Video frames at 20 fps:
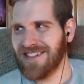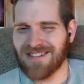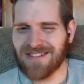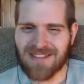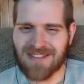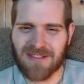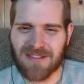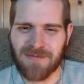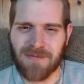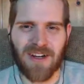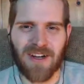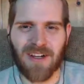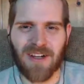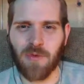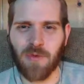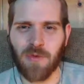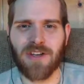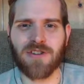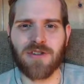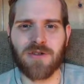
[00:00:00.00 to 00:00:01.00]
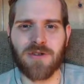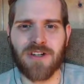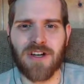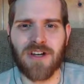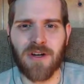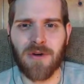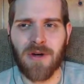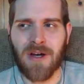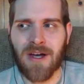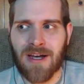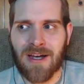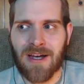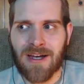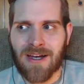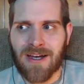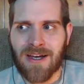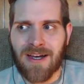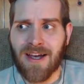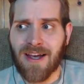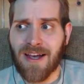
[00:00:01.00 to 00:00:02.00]
just about a week or two ago,
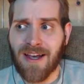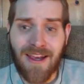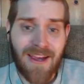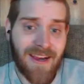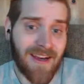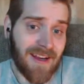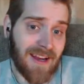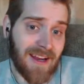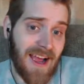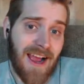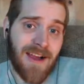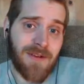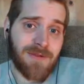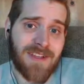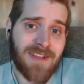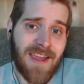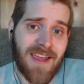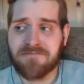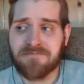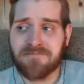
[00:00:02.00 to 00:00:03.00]
and I was like, hey.